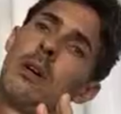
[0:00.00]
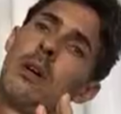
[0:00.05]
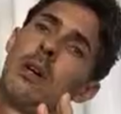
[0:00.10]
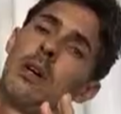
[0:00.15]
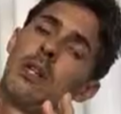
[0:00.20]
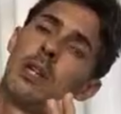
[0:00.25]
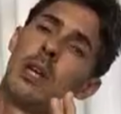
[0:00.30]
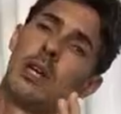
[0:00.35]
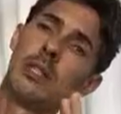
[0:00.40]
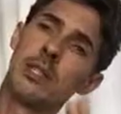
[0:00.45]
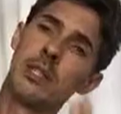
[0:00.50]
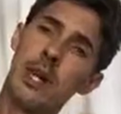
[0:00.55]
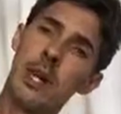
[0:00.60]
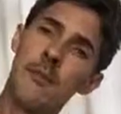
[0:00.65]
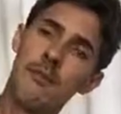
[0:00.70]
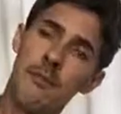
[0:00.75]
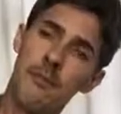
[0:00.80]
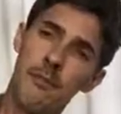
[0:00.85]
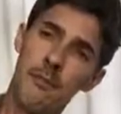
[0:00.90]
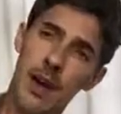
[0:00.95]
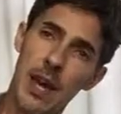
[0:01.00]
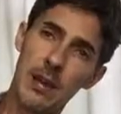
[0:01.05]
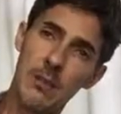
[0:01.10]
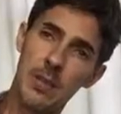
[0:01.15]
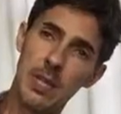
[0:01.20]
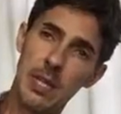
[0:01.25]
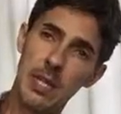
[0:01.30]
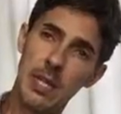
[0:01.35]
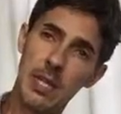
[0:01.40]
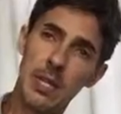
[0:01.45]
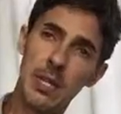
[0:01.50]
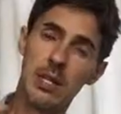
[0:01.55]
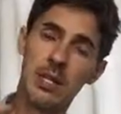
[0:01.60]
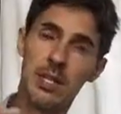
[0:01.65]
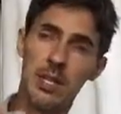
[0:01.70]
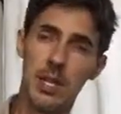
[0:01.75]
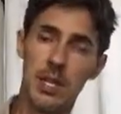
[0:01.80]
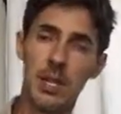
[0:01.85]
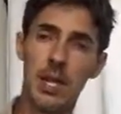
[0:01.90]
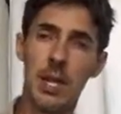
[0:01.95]
Aside from vitamin D,
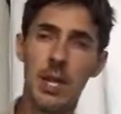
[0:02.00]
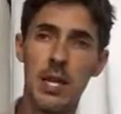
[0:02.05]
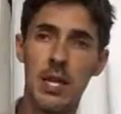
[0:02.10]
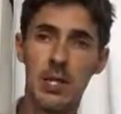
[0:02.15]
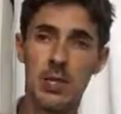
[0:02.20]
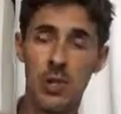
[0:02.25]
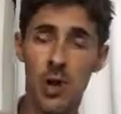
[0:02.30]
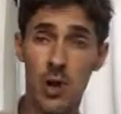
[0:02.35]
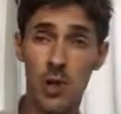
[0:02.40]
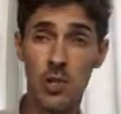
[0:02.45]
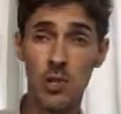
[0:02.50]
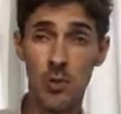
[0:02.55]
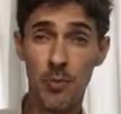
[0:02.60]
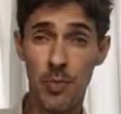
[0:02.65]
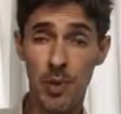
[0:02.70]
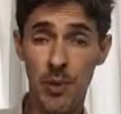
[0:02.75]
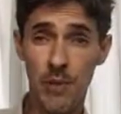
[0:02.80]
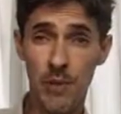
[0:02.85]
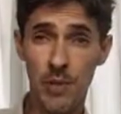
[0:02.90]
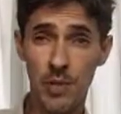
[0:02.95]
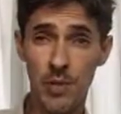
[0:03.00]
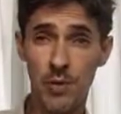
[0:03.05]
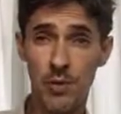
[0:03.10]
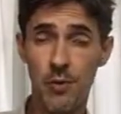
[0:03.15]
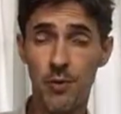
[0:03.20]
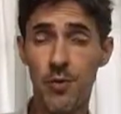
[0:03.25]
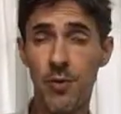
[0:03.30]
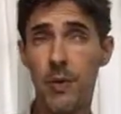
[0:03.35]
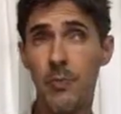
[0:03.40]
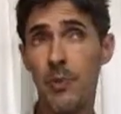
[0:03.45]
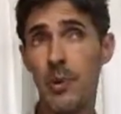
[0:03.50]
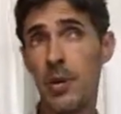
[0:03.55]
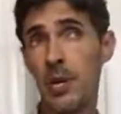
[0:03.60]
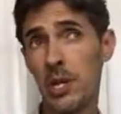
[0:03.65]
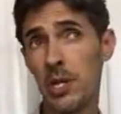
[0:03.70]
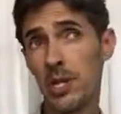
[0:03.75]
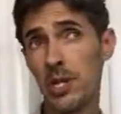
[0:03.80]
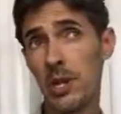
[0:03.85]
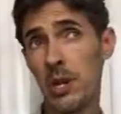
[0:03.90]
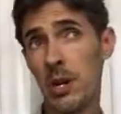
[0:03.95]
sunlight is also beneficial for the
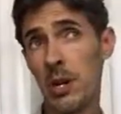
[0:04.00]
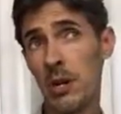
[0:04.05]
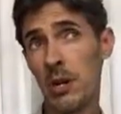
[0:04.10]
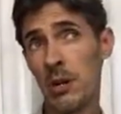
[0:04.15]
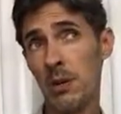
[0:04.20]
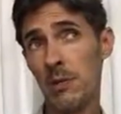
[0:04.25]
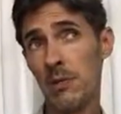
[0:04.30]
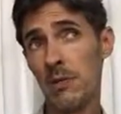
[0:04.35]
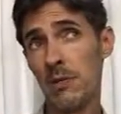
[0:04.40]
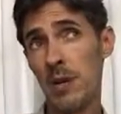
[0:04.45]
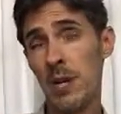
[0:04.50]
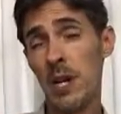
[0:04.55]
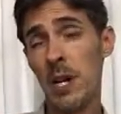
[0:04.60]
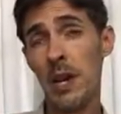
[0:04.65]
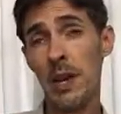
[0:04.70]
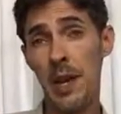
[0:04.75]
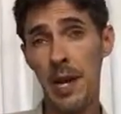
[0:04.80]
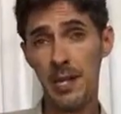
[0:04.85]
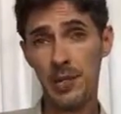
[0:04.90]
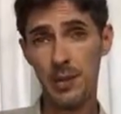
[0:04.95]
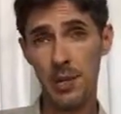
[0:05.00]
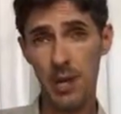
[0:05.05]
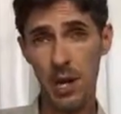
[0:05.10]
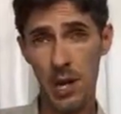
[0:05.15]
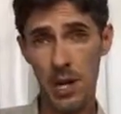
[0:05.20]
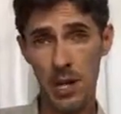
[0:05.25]
production of nitric